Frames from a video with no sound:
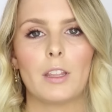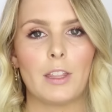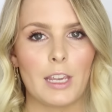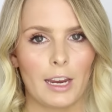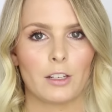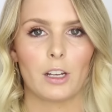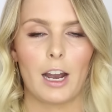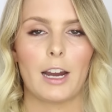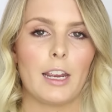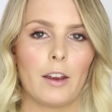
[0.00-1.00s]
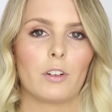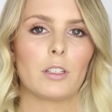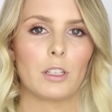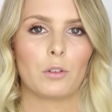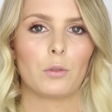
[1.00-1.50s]
the anxiety every
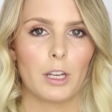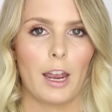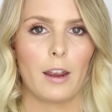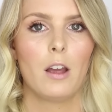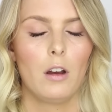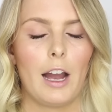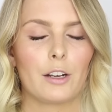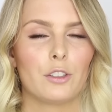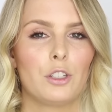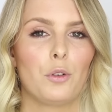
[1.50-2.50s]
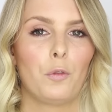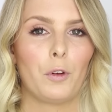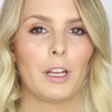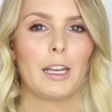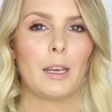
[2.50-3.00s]
single day. I could still
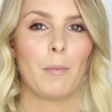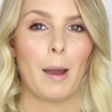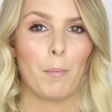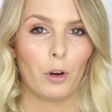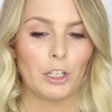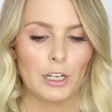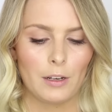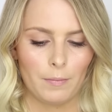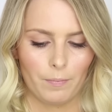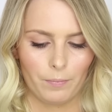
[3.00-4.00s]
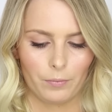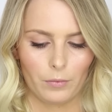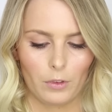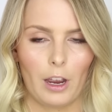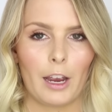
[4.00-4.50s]
feel it in my body.
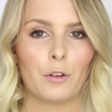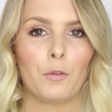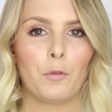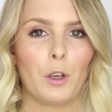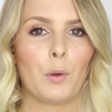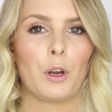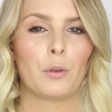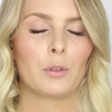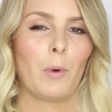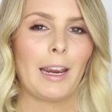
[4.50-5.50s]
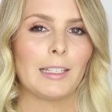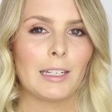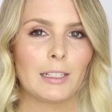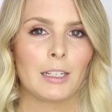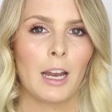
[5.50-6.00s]
I could feel that it was
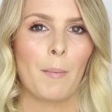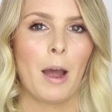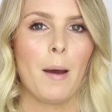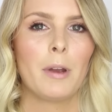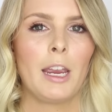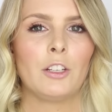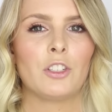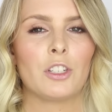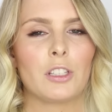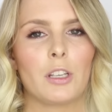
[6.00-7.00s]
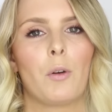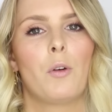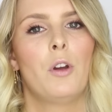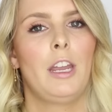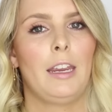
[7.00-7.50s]
waiting to come up. It's just that
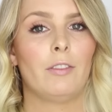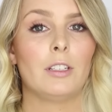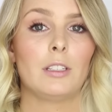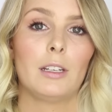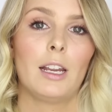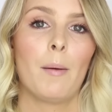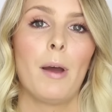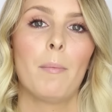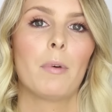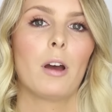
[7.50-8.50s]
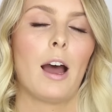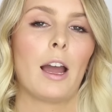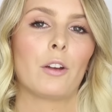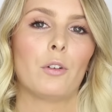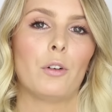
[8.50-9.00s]
if it did come up,
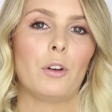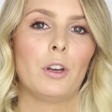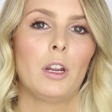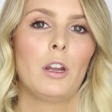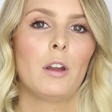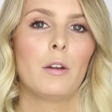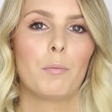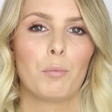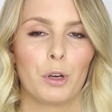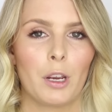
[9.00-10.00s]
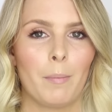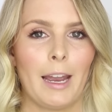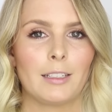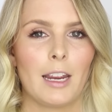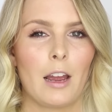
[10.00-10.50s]
I could bring it
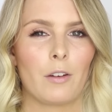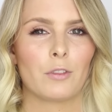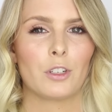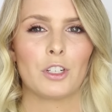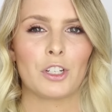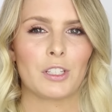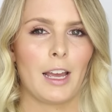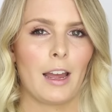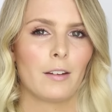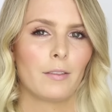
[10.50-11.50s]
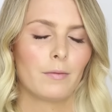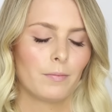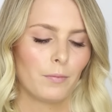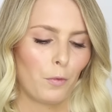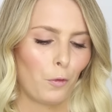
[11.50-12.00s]
back down to just that
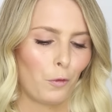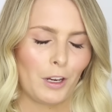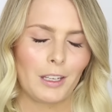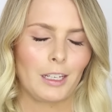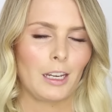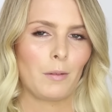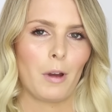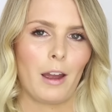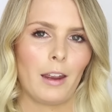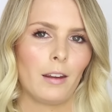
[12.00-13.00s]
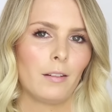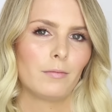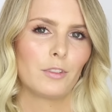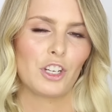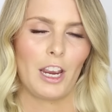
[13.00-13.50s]
feeling in my
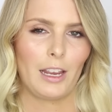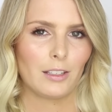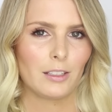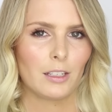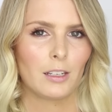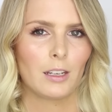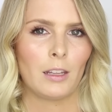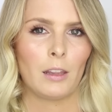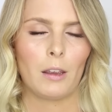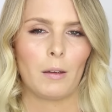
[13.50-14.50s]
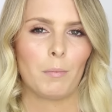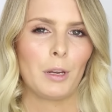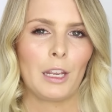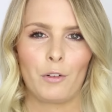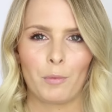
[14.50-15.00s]
chest, in the
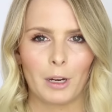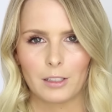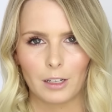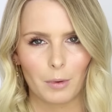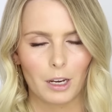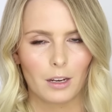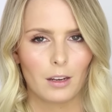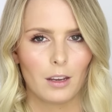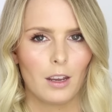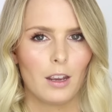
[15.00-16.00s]
pit of my stomach.